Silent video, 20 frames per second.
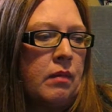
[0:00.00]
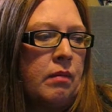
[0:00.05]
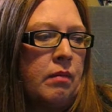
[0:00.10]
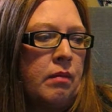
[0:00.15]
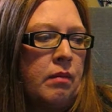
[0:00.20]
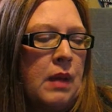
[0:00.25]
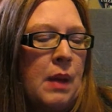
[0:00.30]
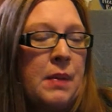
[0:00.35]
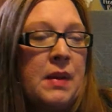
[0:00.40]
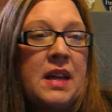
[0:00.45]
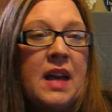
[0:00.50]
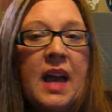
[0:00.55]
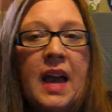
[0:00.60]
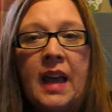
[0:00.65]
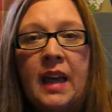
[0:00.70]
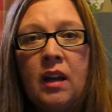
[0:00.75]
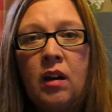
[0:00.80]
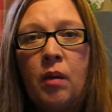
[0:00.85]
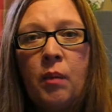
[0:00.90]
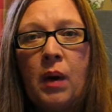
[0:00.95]
maybe to
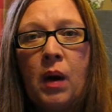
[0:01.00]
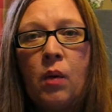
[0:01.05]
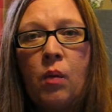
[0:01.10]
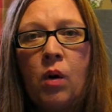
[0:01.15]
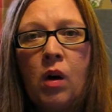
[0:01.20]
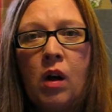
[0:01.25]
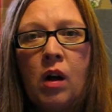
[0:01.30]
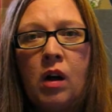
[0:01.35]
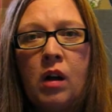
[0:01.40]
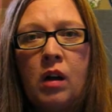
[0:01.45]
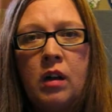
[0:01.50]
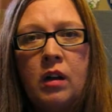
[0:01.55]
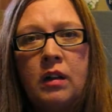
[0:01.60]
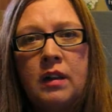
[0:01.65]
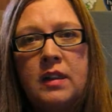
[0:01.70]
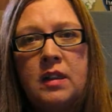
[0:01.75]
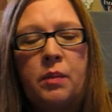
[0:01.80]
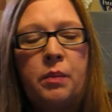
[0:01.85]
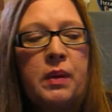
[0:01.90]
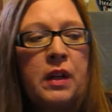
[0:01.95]
hang it on my wall
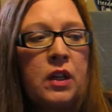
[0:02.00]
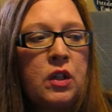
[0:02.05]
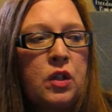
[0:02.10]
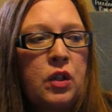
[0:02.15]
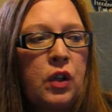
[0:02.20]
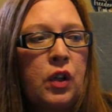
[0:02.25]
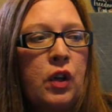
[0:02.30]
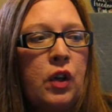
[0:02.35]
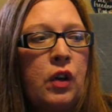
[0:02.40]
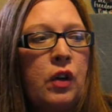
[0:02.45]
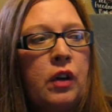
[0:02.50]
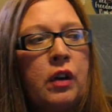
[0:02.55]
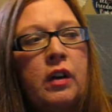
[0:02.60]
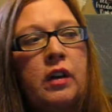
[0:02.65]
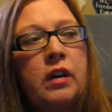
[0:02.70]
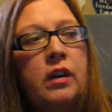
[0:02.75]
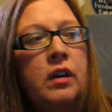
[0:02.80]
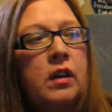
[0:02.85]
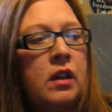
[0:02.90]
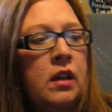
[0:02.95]
as a picture,
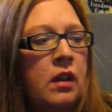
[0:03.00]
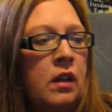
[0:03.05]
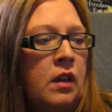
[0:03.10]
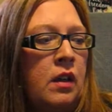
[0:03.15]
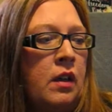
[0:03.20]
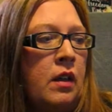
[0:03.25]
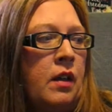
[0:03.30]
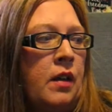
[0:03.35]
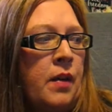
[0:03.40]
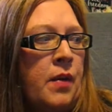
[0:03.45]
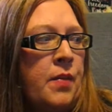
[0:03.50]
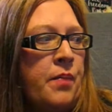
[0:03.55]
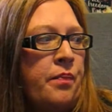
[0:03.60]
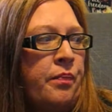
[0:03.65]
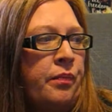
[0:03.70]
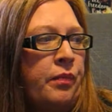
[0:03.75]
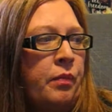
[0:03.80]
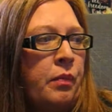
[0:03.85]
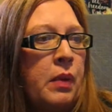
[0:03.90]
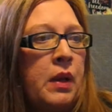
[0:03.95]
or
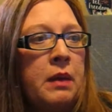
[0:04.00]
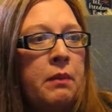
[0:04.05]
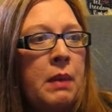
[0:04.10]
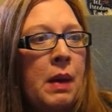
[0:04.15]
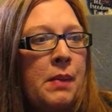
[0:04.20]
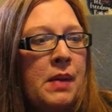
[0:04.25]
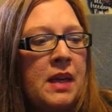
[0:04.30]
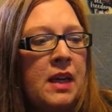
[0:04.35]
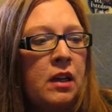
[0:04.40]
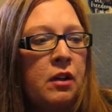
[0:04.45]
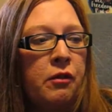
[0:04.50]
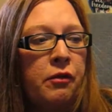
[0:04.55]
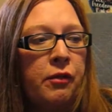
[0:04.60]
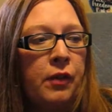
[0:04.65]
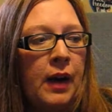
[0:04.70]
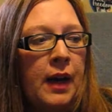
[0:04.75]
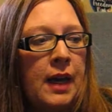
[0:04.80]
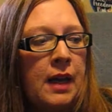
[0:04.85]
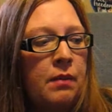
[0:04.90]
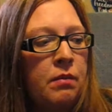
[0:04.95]
but maybe get a
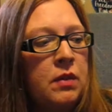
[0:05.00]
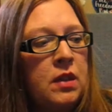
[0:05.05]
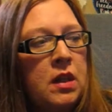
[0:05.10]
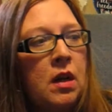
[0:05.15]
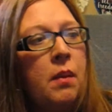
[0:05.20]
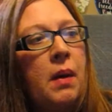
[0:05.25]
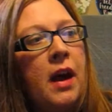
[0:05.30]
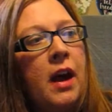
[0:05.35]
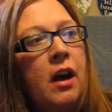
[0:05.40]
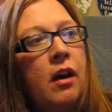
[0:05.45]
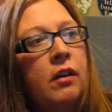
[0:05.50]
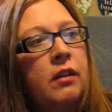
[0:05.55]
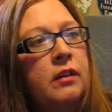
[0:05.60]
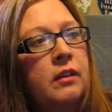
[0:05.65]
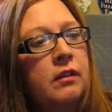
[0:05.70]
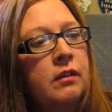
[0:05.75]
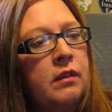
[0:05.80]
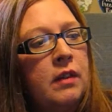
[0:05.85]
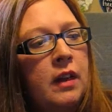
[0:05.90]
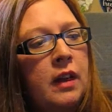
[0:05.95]
frame somehow
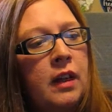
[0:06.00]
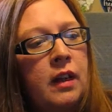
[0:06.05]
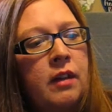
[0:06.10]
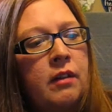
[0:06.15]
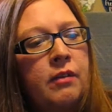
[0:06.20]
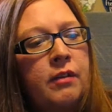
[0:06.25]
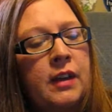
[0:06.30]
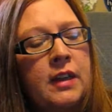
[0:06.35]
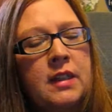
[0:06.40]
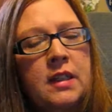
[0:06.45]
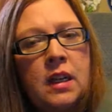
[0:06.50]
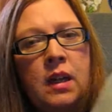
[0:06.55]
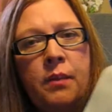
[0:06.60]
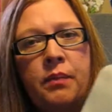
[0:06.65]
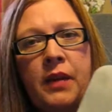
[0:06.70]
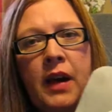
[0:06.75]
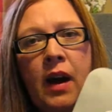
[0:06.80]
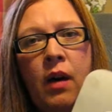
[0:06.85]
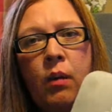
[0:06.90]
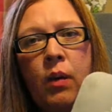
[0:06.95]
and and fix it
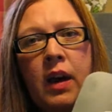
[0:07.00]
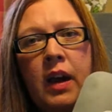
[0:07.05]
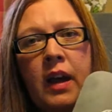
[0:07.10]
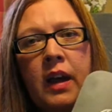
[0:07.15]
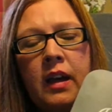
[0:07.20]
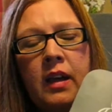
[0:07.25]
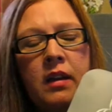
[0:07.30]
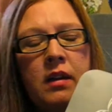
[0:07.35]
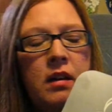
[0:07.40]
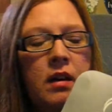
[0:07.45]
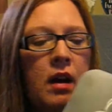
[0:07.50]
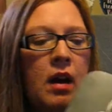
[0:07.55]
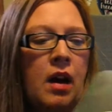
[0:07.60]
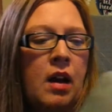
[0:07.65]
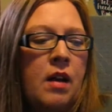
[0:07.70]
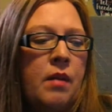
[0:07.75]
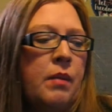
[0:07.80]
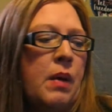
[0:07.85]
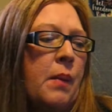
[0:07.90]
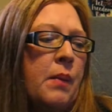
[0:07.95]
up that way.
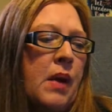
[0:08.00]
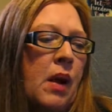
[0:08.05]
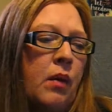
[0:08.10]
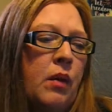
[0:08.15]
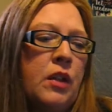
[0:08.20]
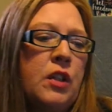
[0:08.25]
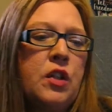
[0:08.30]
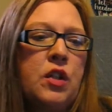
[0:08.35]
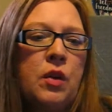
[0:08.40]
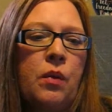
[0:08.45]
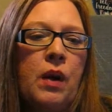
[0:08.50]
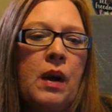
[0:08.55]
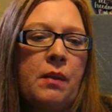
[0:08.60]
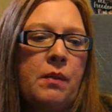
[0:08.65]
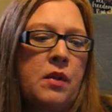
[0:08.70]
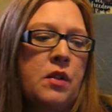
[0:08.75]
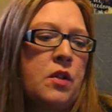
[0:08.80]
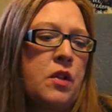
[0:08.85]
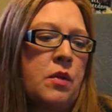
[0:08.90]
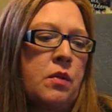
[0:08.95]
Um, I'm not really sure what I'm
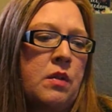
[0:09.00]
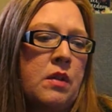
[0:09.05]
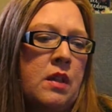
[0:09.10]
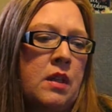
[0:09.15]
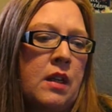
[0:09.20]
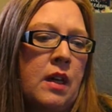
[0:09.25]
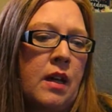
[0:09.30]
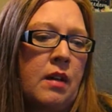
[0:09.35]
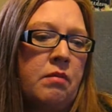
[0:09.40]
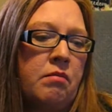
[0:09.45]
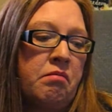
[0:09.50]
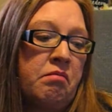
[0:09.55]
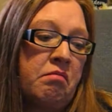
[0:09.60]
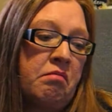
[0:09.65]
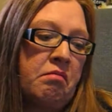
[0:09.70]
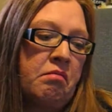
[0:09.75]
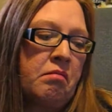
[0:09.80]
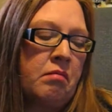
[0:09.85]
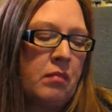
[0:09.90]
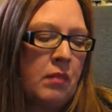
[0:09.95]
going to do with it yet.
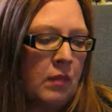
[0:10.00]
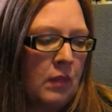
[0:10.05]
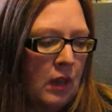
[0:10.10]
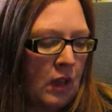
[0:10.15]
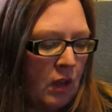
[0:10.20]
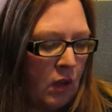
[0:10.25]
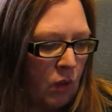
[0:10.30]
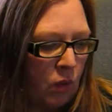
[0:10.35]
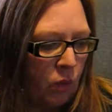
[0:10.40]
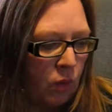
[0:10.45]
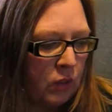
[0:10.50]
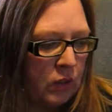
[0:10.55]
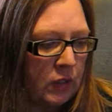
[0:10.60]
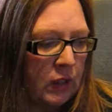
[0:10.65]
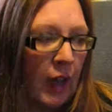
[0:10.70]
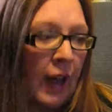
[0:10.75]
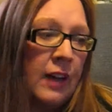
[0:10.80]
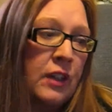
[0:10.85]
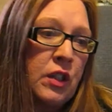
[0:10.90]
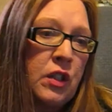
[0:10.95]

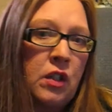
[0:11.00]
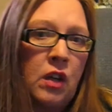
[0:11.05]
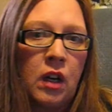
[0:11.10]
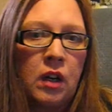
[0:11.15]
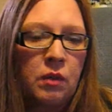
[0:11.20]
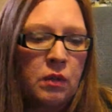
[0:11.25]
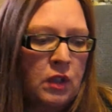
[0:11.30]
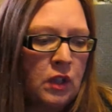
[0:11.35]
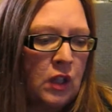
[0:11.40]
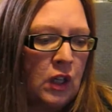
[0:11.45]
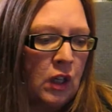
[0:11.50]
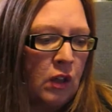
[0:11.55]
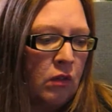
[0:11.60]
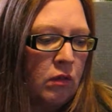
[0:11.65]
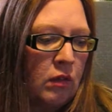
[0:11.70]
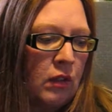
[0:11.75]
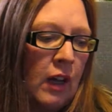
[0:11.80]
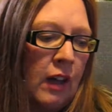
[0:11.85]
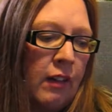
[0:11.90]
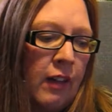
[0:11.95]
I just thought it was cute
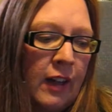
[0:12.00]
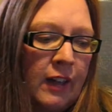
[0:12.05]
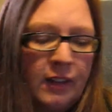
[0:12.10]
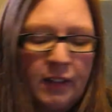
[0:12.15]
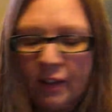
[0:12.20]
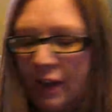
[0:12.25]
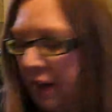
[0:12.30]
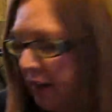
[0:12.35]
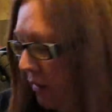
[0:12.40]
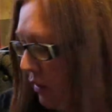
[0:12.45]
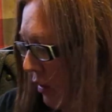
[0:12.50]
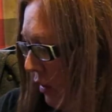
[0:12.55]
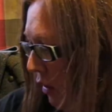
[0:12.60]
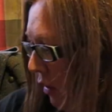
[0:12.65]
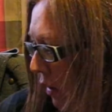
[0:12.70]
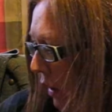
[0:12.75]
and I liked that, so